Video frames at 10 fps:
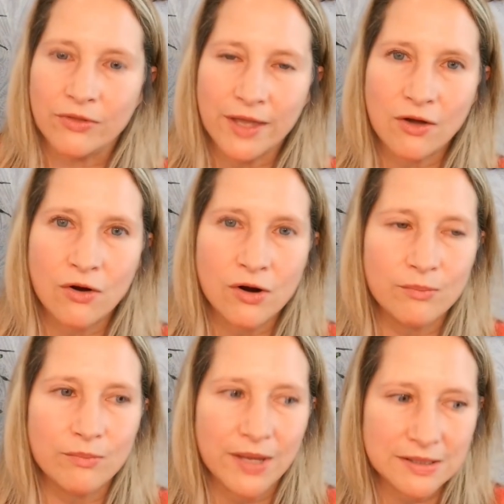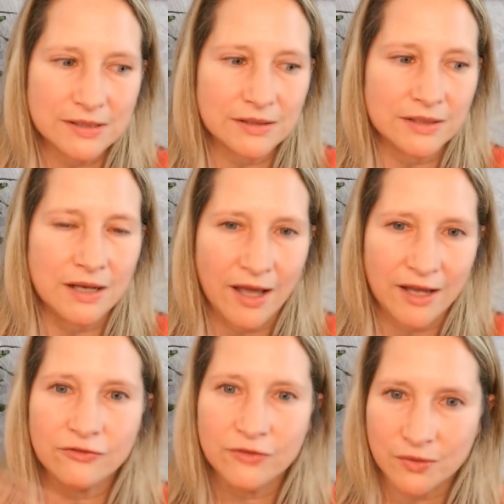They are basically
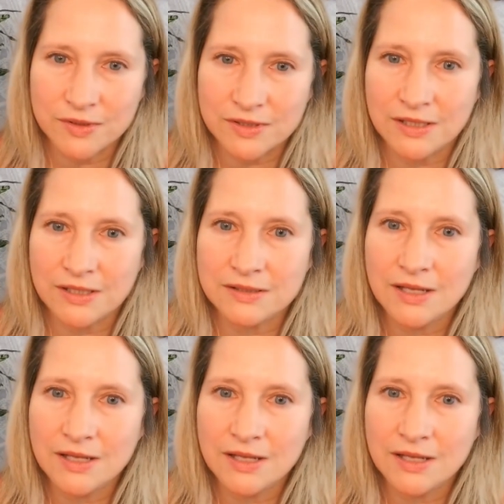nine frequencies